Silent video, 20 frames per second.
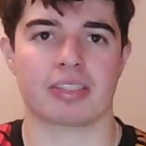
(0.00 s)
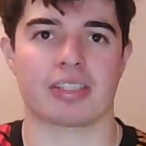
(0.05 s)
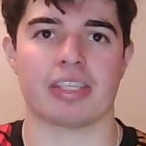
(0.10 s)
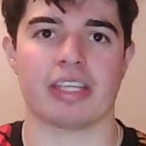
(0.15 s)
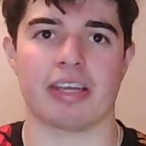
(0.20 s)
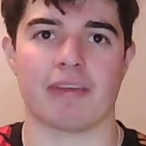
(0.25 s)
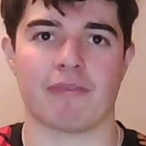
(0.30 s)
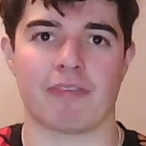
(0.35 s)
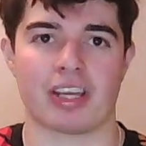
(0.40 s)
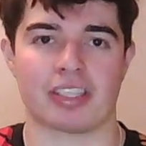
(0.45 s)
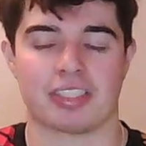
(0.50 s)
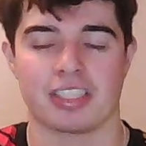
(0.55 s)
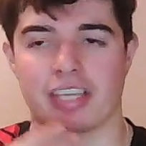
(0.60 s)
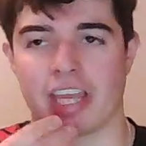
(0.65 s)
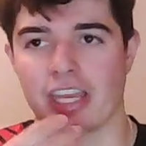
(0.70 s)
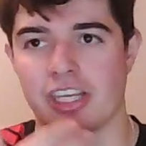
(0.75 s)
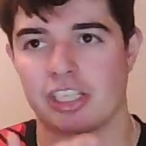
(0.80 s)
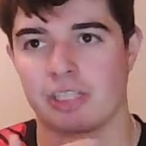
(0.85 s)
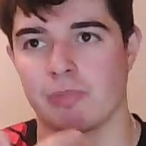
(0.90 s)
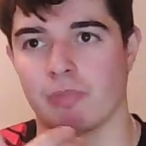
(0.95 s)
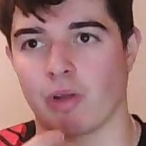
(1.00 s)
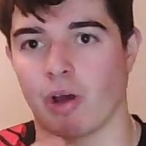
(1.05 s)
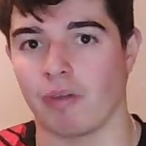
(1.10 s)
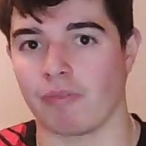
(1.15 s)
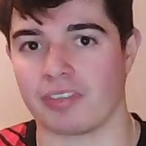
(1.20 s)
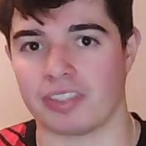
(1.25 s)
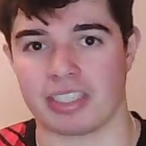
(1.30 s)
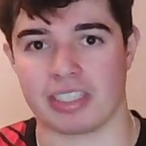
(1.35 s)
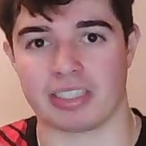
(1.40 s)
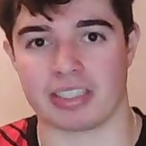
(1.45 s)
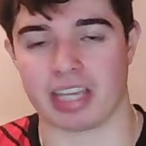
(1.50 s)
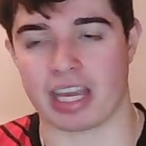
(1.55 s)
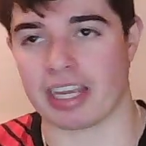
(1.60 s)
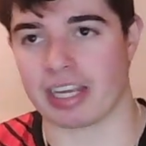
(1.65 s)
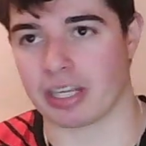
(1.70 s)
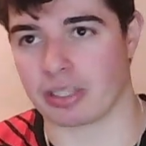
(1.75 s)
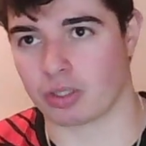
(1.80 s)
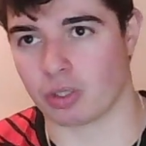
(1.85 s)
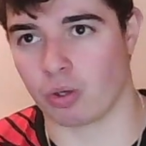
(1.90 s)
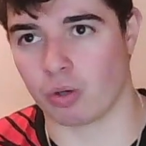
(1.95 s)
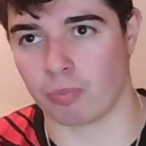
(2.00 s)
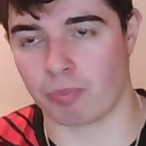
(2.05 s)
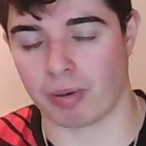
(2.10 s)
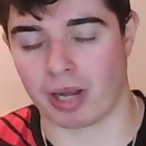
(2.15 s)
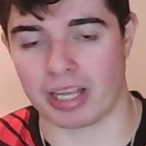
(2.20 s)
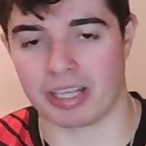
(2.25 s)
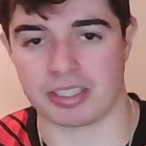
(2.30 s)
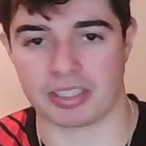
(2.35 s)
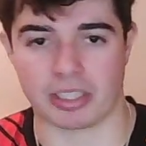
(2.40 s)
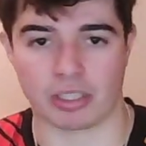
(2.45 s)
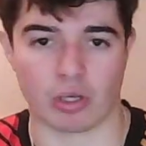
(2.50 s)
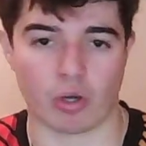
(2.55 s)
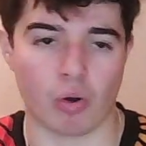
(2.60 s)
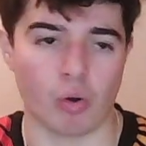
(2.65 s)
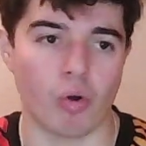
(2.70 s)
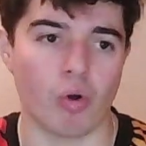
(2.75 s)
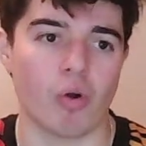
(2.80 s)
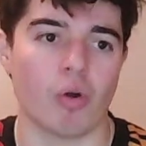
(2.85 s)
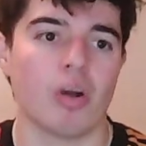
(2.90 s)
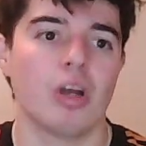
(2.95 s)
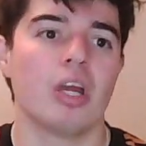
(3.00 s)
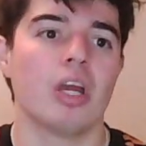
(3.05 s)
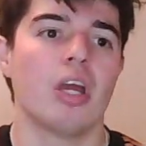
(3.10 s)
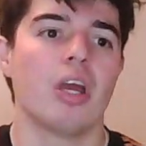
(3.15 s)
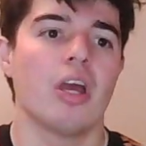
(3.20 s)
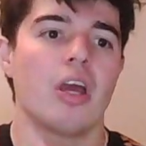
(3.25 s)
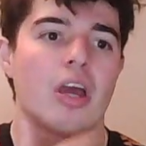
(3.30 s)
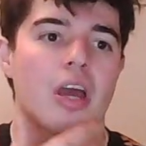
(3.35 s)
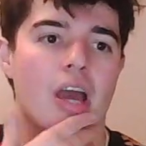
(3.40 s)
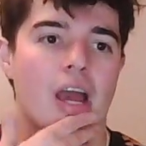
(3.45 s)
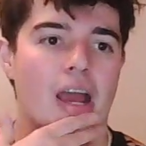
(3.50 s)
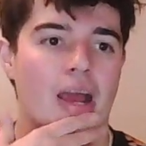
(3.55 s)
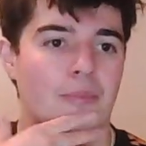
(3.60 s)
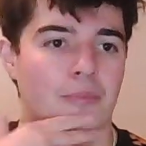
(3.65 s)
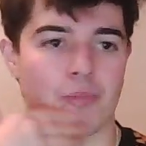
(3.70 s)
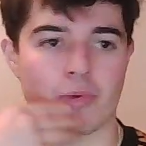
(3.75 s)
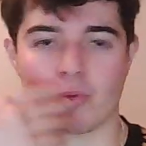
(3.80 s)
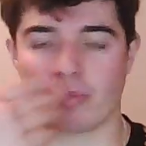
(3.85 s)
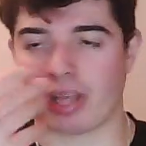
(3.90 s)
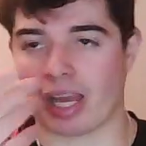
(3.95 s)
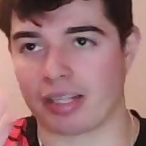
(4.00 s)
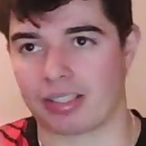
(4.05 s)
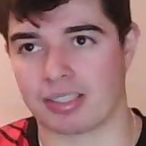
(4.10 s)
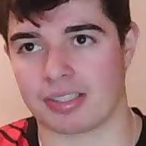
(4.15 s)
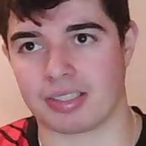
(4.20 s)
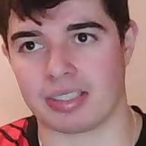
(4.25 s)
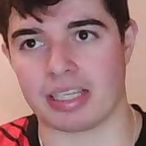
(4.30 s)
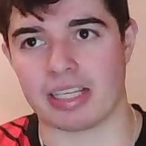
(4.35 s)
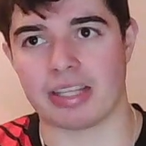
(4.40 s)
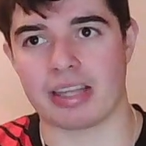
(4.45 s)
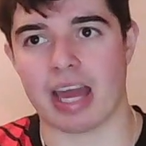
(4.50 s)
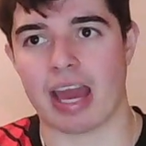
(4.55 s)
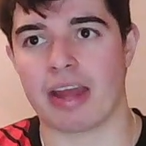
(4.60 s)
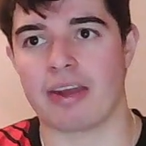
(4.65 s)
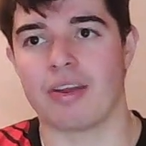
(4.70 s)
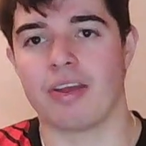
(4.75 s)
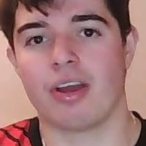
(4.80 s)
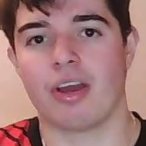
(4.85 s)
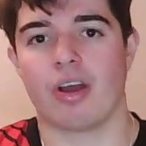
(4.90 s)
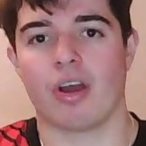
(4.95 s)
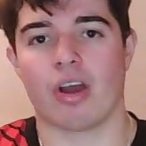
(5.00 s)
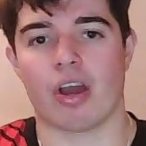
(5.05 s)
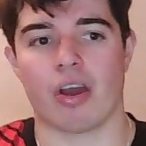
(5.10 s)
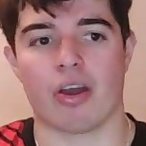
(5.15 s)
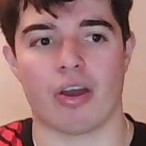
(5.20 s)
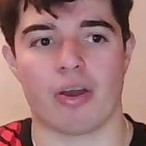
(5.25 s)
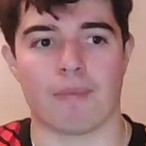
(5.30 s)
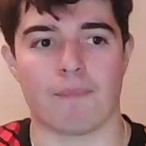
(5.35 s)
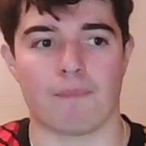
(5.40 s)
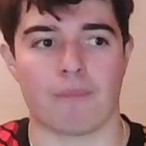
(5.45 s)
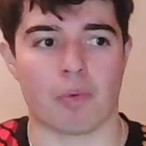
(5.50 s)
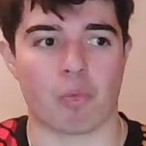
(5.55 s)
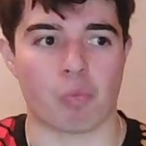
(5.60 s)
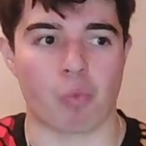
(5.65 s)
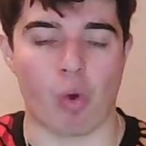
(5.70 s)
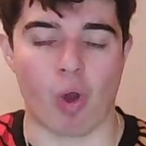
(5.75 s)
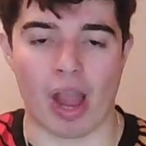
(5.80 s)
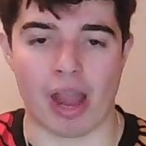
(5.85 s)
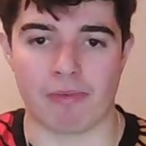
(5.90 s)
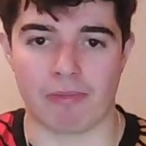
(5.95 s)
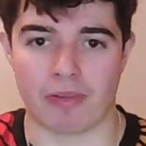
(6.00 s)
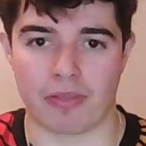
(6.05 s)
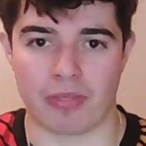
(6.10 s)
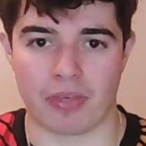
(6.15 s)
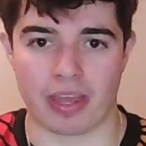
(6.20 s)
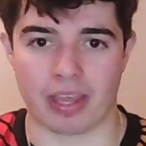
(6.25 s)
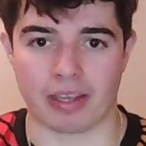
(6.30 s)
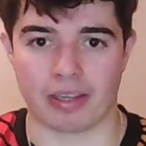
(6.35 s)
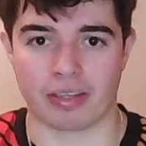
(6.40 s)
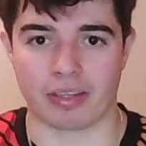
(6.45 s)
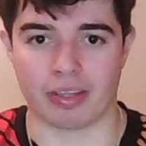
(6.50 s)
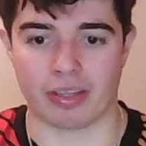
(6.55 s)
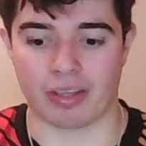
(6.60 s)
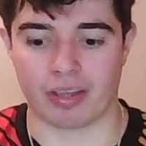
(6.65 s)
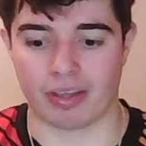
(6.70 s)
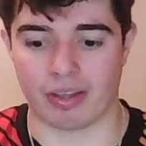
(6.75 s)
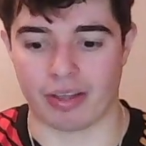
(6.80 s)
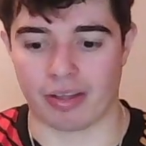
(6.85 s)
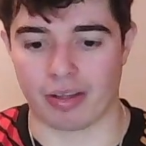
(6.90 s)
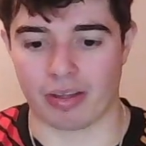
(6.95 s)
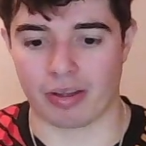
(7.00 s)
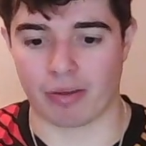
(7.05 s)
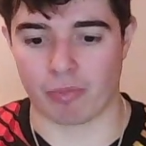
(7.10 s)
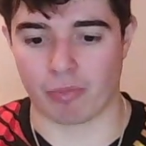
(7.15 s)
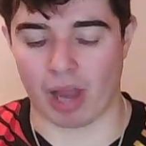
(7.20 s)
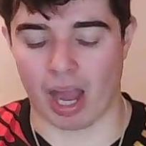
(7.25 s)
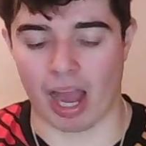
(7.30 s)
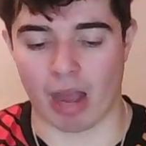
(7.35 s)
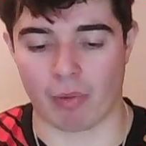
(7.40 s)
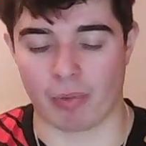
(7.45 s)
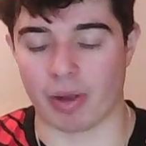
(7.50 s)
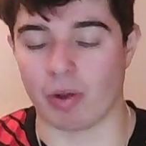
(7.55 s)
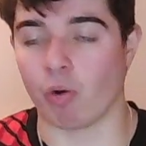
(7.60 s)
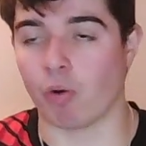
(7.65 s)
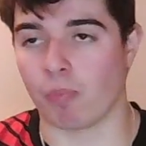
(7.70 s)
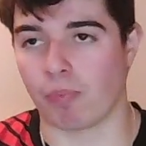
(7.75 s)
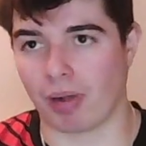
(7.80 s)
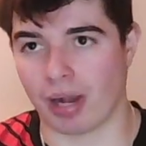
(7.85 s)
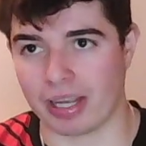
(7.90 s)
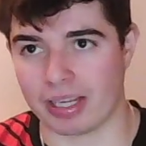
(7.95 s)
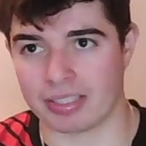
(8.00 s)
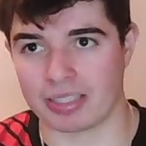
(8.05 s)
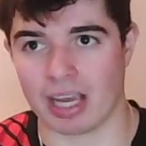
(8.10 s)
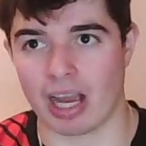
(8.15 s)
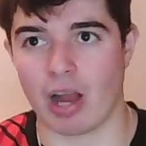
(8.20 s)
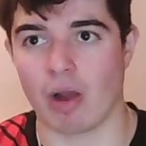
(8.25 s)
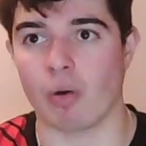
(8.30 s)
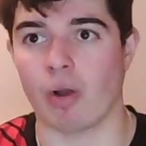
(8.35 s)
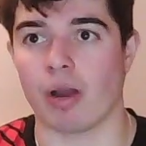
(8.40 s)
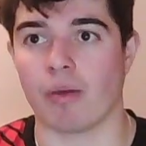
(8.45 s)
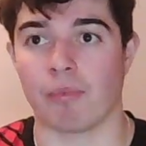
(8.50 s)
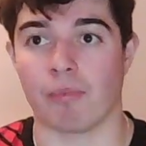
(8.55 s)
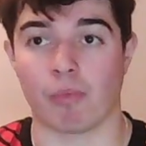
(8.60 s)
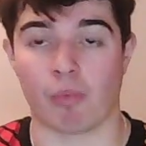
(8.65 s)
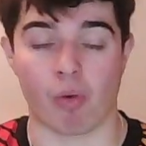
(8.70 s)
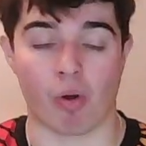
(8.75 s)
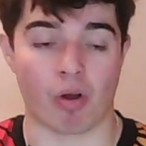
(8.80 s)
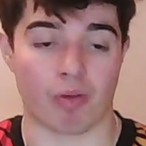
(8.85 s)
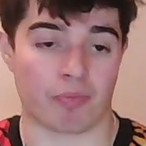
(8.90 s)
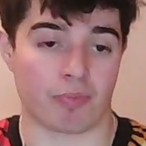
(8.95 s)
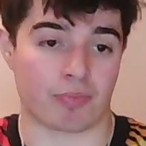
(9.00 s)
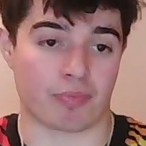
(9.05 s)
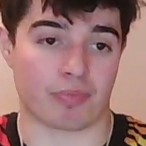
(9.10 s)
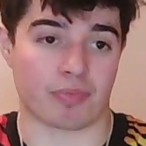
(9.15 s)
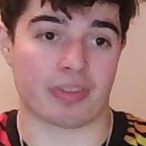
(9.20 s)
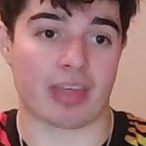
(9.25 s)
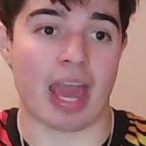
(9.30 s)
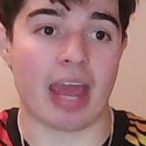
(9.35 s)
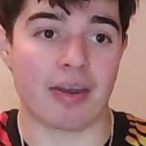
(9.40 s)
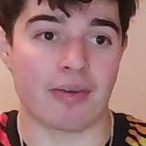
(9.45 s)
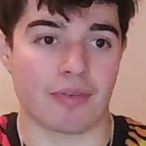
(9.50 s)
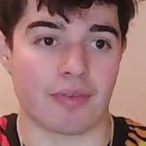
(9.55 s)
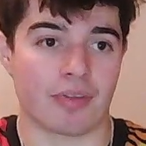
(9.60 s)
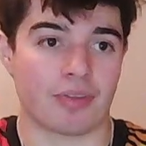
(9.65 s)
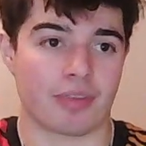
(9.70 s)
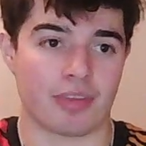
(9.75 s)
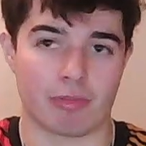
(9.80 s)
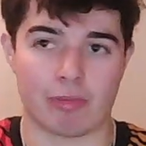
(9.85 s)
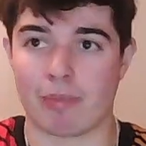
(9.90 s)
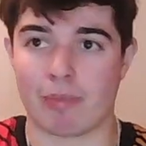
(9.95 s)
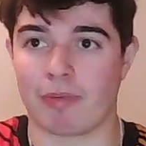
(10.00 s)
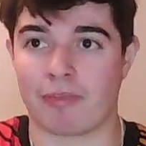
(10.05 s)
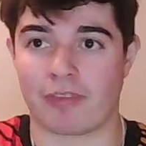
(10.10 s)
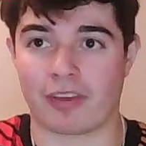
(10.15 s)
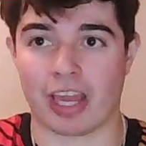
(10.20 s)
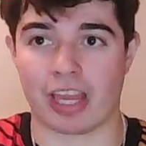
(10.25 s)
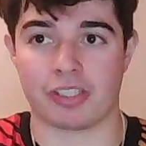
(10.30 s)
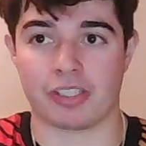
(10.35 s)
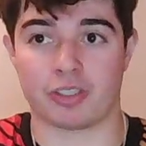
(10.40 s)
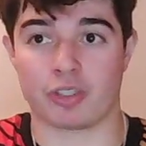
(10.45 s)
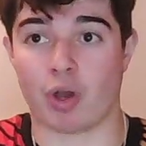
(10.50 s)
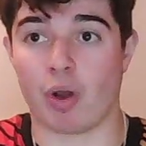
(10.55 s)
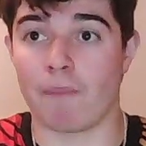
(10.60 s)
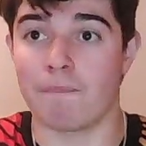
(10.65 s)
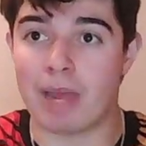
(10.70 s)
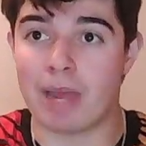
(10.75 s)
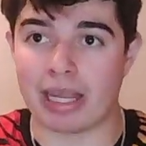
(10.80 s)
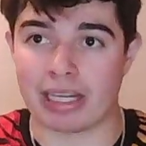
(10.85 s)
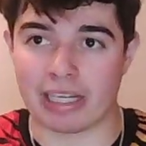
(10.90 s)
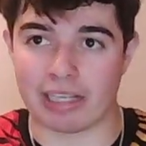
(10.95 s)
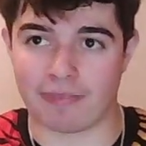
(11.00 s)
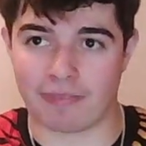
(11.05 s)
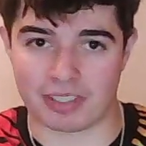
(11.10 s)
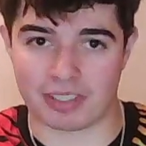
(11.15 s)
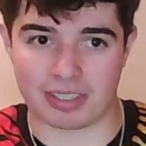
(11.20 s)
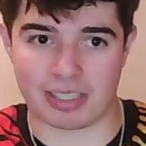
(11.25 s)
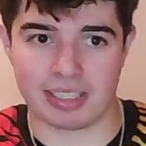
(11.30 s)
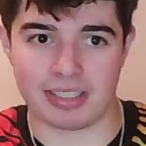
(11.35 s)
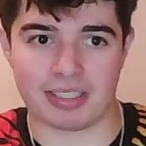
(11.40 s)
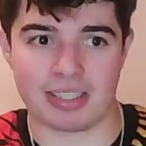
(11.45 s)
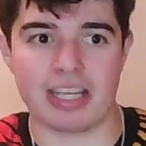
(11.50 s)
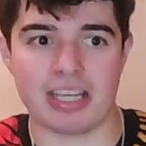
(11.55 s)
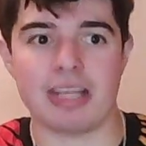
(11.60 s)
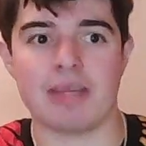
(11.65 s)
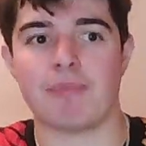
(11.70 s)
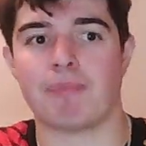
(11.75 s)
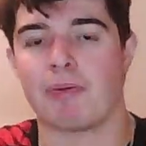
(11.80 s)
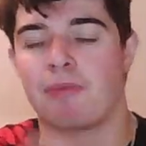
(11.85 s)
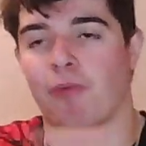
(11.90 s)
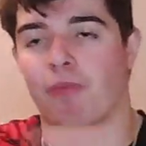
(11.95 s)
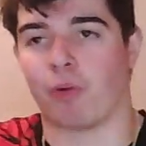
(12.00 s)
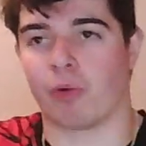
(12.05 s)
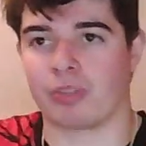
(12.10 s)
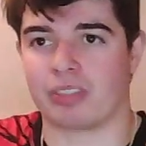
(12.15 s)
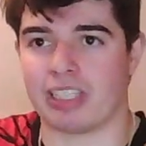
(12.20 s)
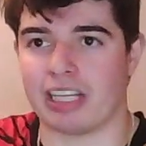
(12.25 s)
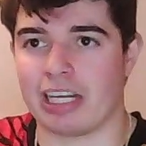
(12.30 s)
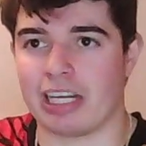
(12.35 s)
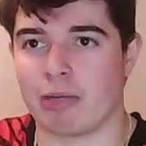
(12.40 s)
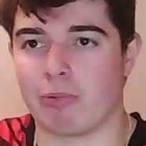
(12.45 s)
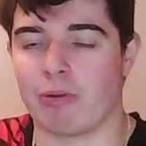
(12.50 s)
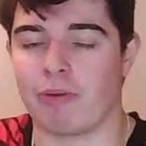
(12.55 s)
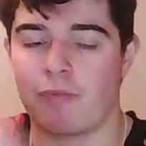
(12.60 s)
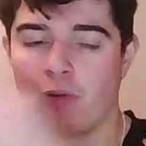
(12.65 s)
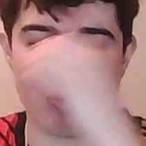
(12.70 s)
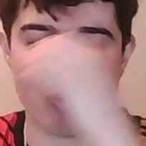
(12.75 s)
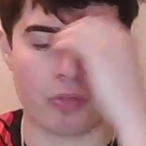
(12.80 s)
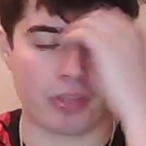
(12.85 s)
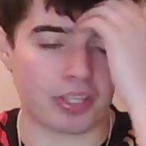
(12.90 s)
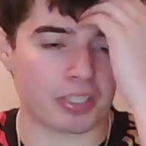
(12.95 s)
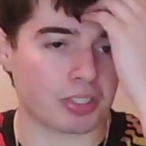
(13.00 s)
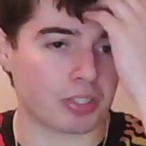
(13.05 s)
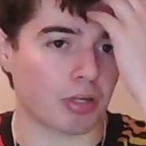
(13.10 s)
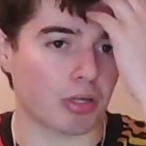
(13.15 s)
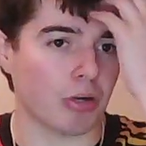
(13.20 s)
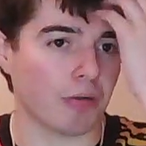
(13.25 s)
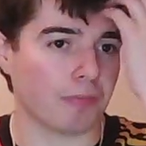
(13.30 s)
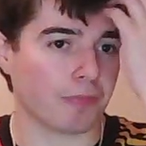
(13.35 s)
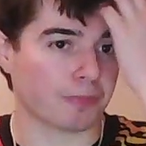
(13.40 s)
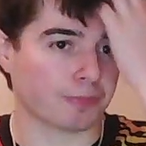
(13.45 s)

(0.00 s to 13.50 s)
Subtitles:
The investigation will obviously take its place in court, and we'll get to see then what everything, how it all plays out, and what then the ramifications are, mainly for City, before dealing with all this stuff.